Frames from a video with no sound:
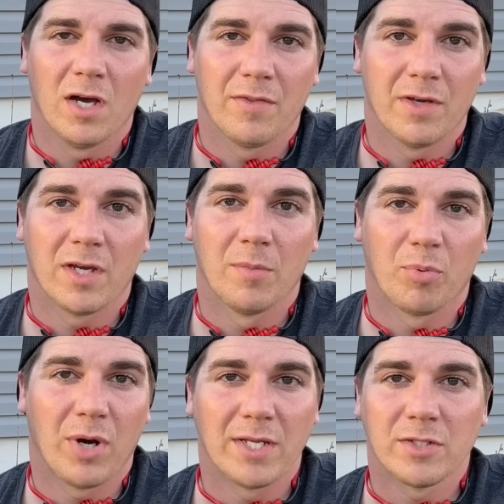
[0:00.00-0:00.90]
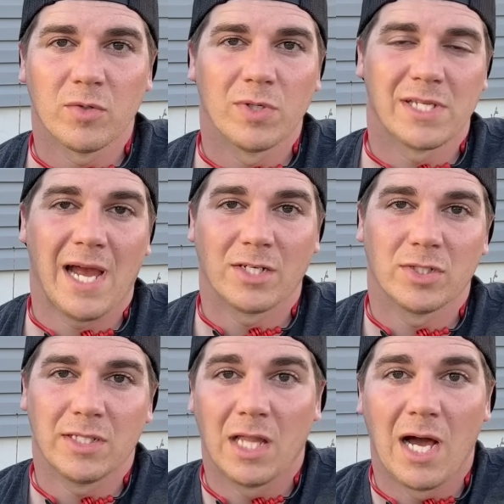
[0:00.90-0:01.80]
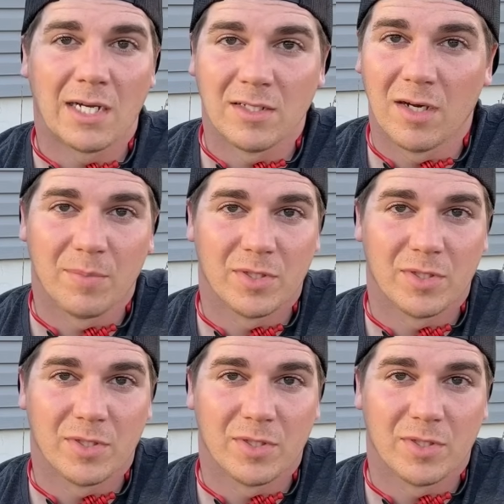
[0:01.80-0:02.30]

The compressor was actually locked up,